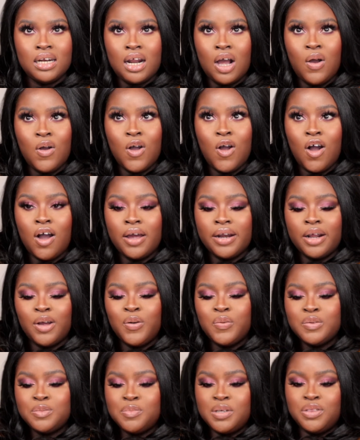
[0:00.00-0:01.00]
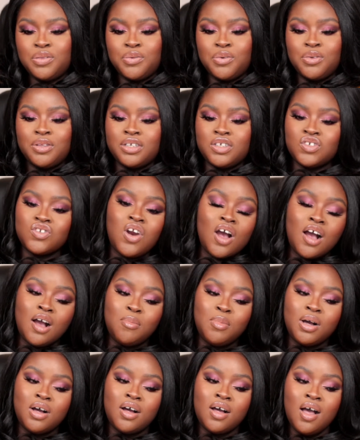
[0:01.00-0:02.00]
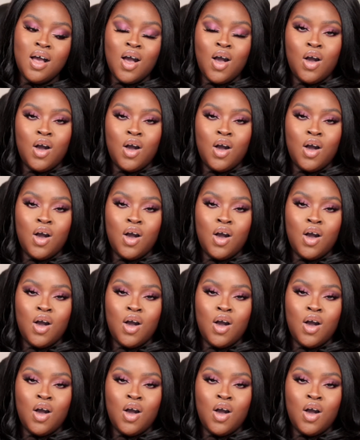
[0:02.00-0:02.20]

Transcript: and how God helped me through the trauma